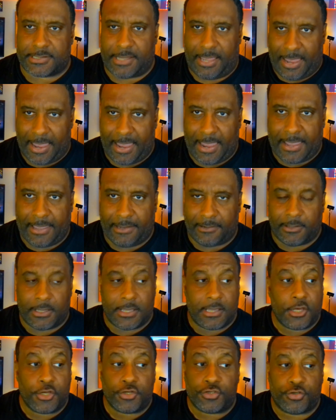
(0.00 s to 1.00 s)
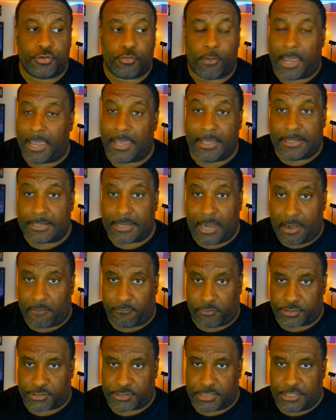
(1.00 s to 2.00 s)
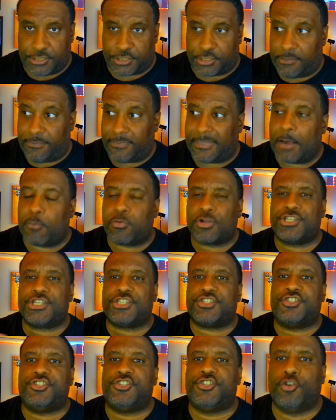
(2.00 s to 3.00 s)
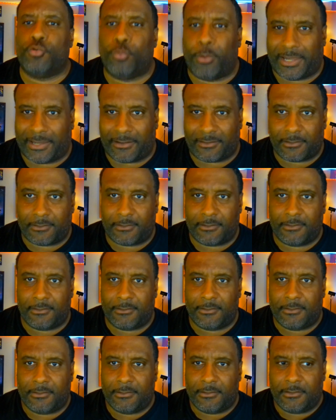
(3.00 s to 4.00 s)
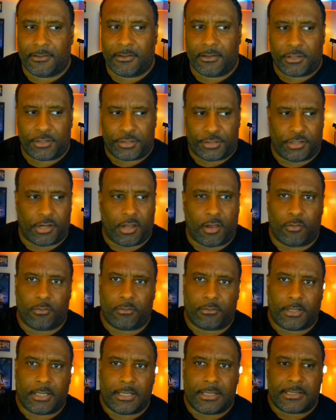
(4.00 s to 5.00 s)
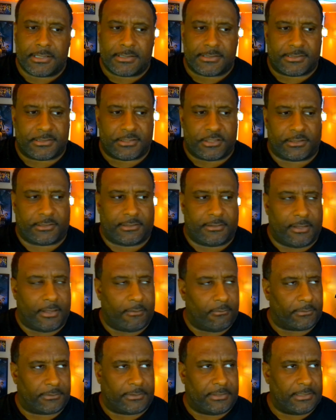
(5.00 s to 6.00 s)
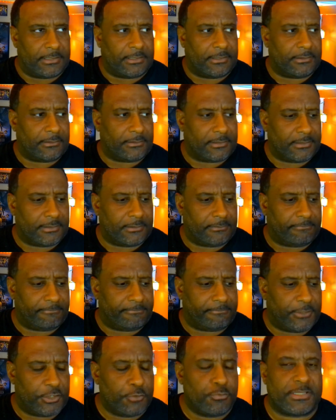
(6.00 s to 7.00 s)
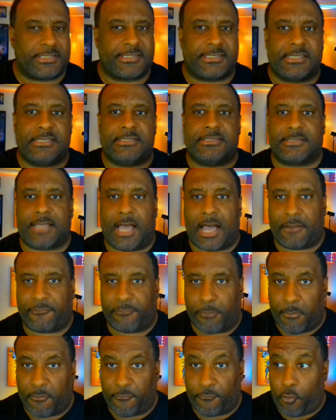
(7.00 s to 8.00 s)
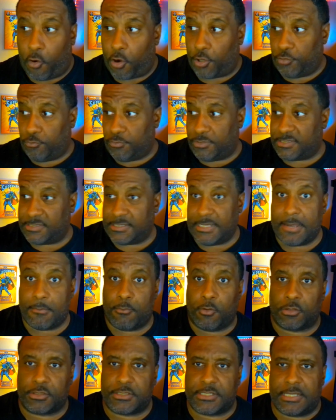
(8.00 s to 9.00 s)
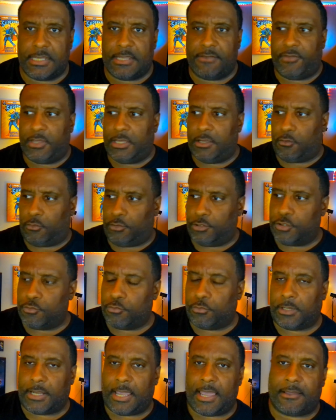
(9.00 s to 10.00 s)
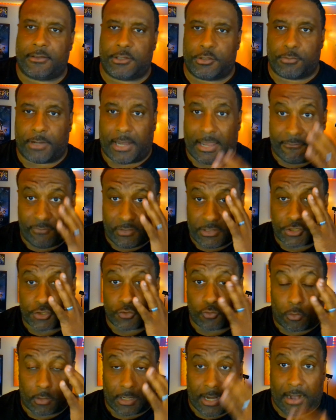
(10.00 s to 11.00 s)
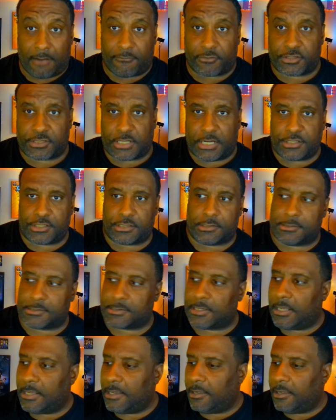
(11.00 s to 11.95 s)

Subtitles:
to add to any conversation. They were just doing. You know, the you would see Zod from afar. You would see him on TV, or you would have these short conversations